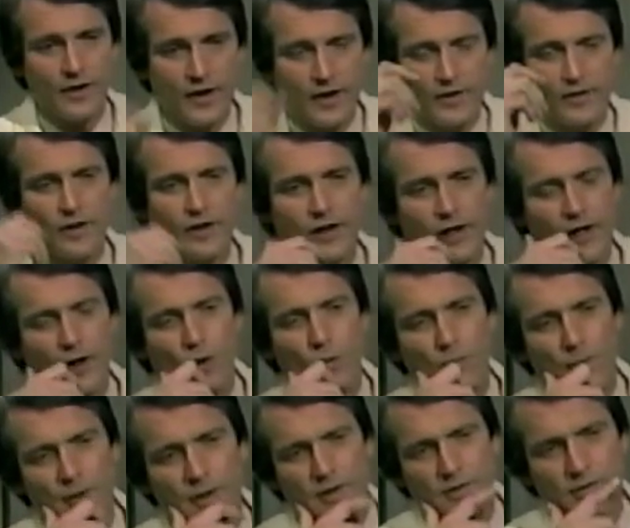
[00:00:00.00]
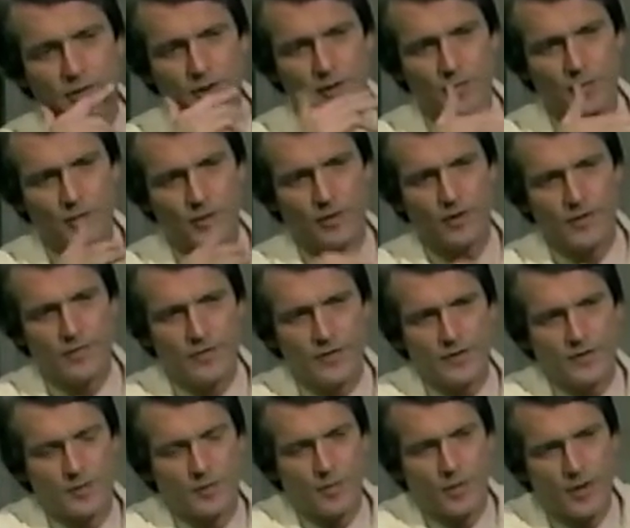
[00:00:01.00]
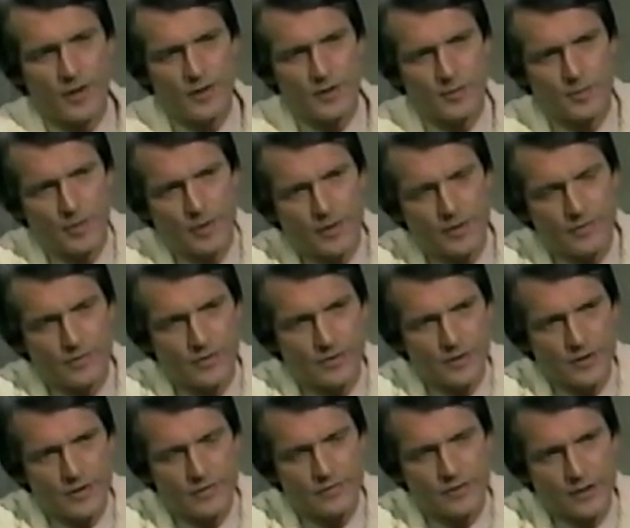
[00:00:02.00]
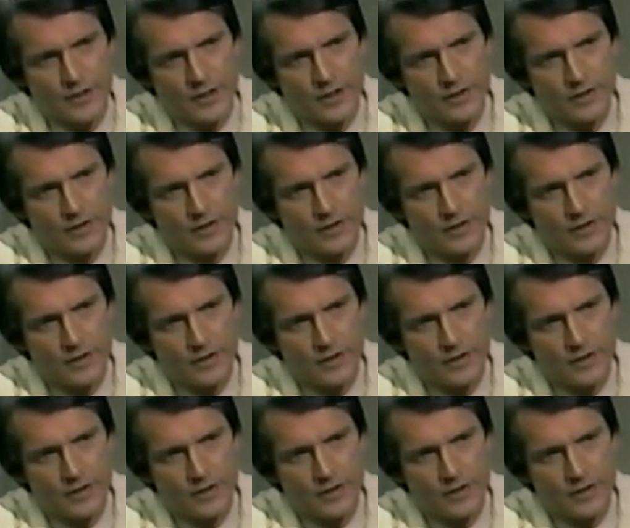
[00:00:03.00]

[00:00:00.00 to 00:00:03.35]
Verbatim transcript: I, I hope Heather can pull off the surprise party for Jeff tonight.